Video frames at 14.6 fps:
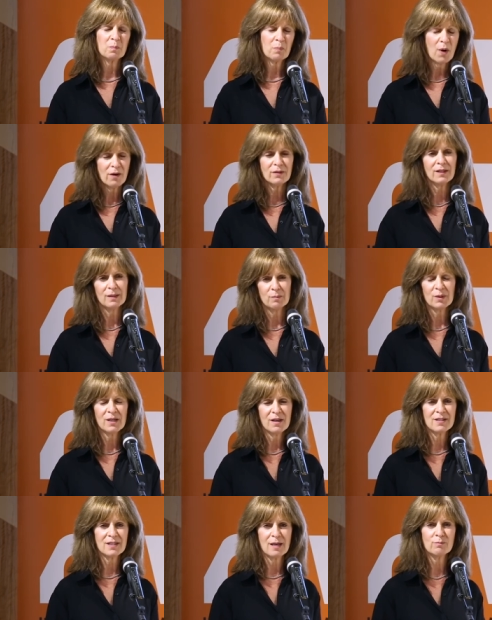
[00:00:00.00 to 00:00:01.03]
partly
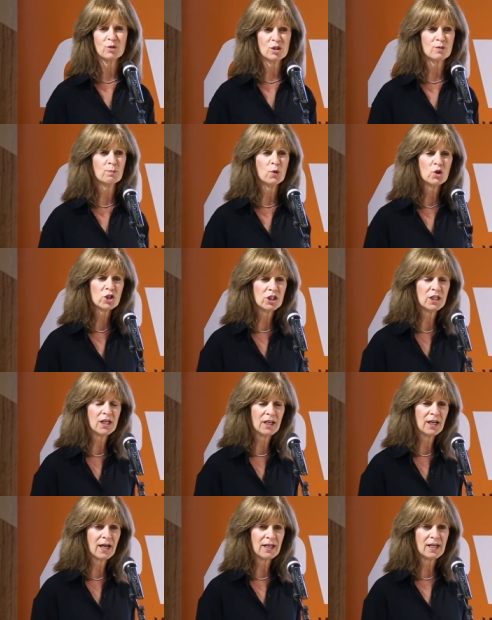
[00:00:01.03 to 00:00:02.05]
because I'm just pushy
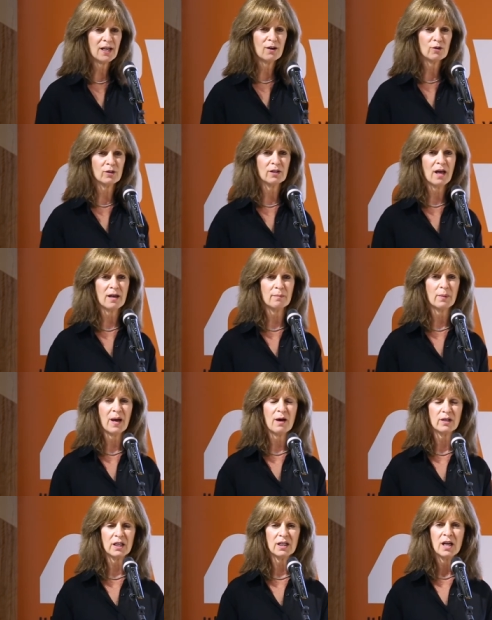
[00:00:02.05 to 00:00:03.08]
and I cared a lot
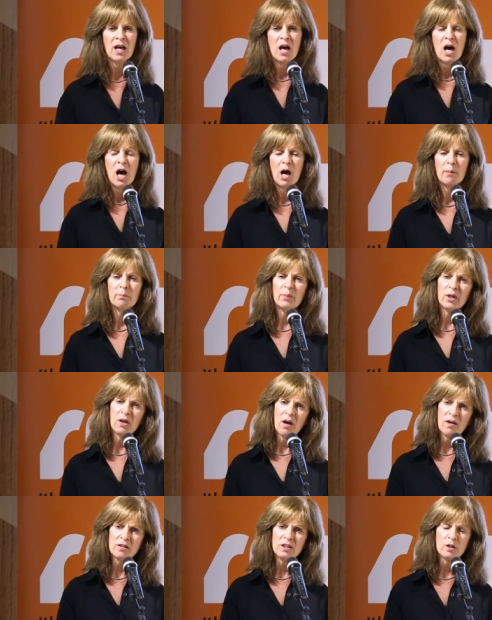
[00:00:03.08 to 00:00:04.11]
about it, um, but
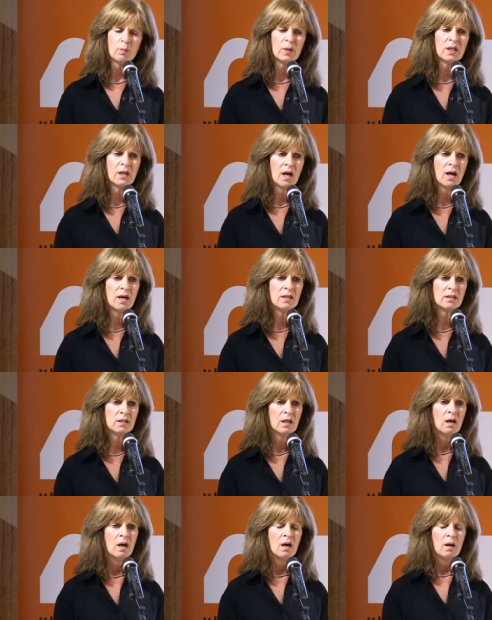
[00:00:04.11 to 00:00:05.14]
also because
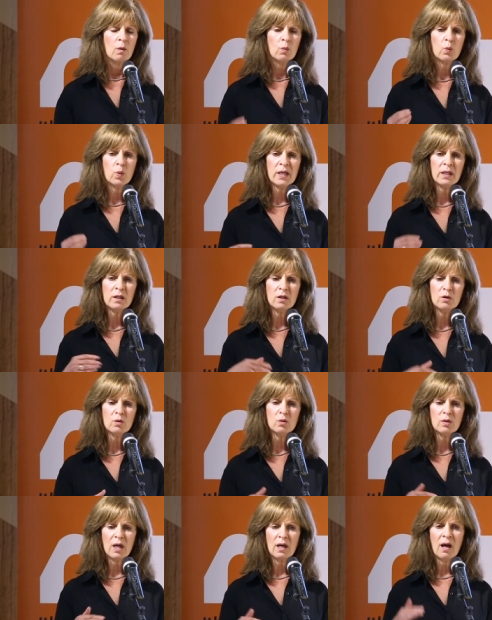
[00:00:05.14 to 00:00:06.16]
we
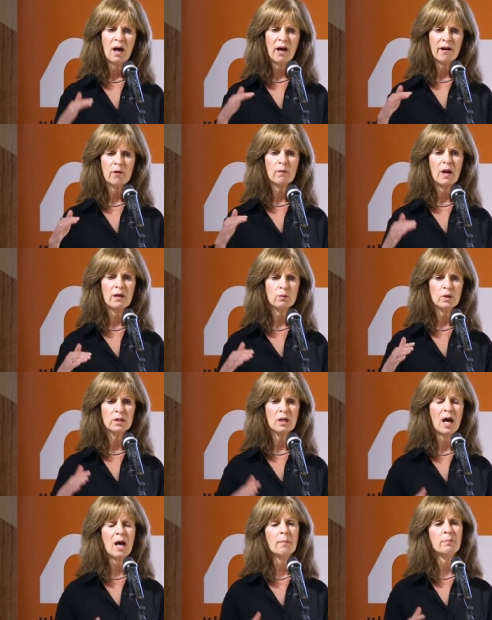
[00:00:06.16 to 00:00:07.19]
knew that higher ed would
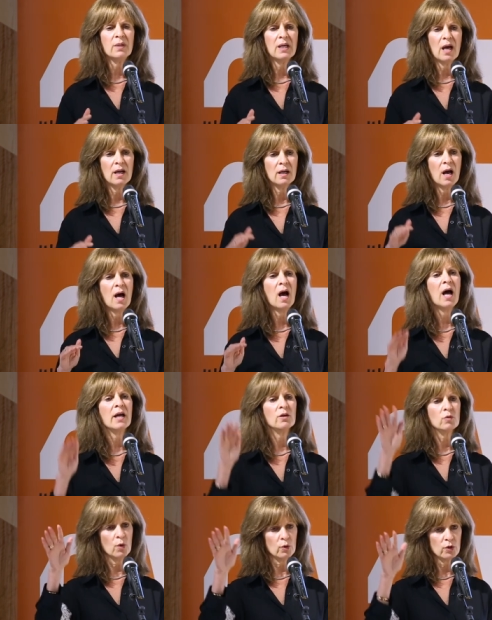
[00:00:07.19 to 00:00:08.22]
not be on a high
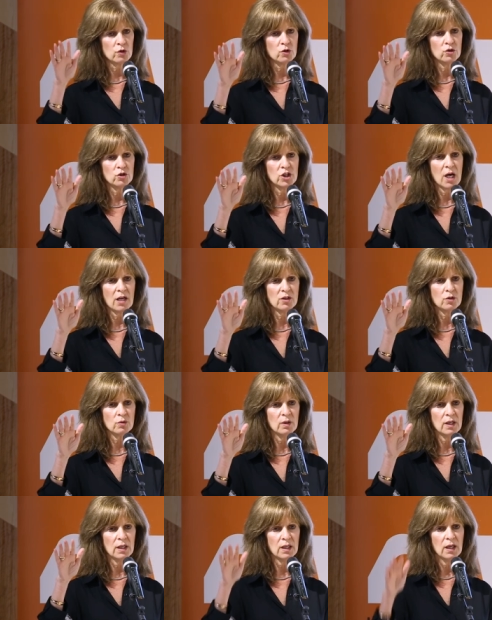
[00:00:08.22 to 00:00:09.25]
growth
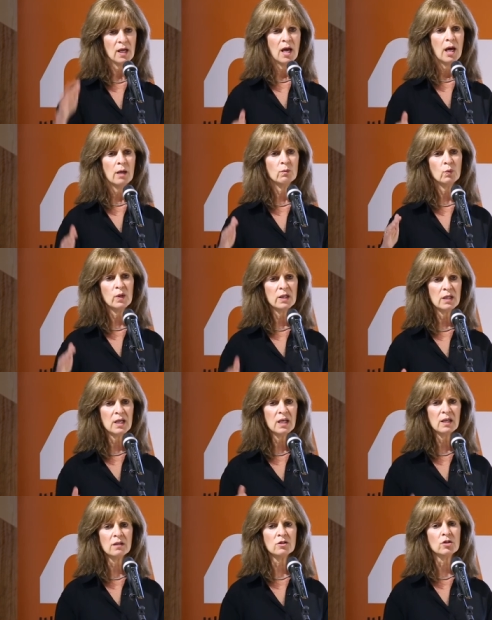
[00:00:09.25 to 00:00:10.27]
trajectory, and we
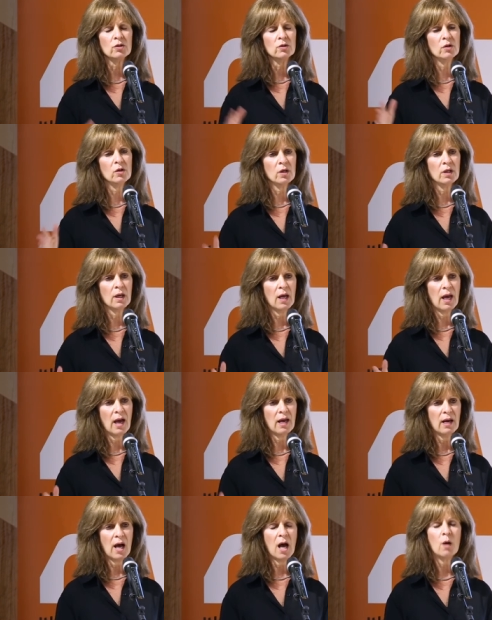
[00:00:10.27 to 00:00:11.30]
needed to look
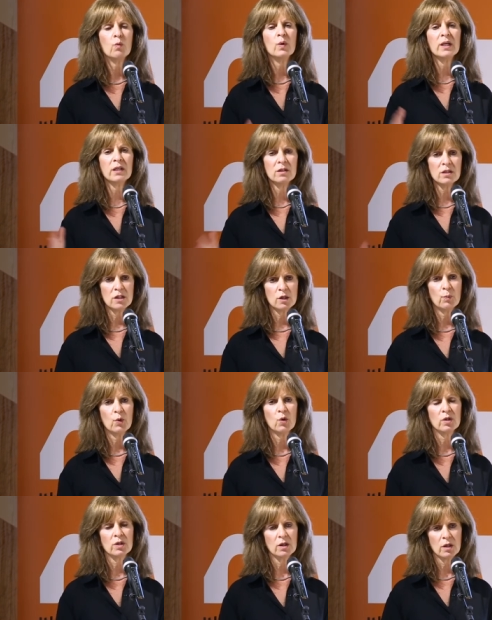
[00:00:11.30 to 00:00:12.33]
at how we could
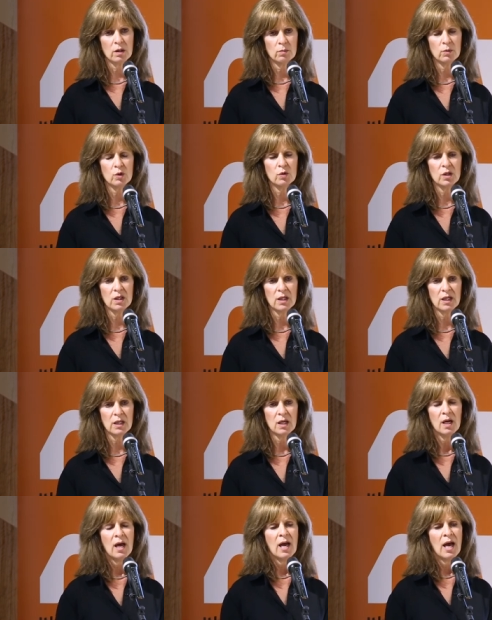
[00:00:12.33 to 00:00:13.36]
support the community
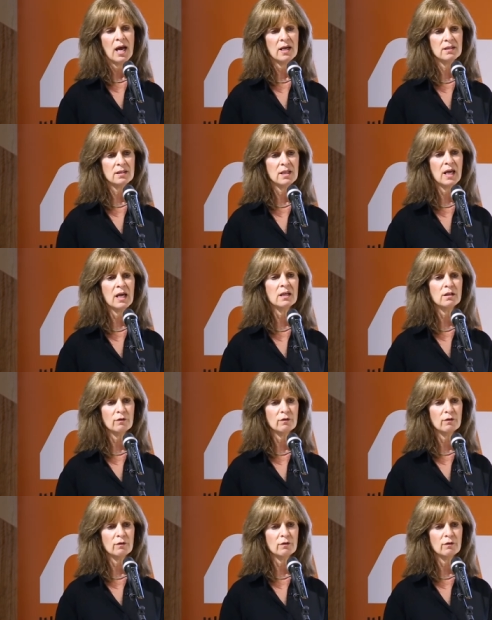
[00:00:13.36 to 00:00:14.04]
as they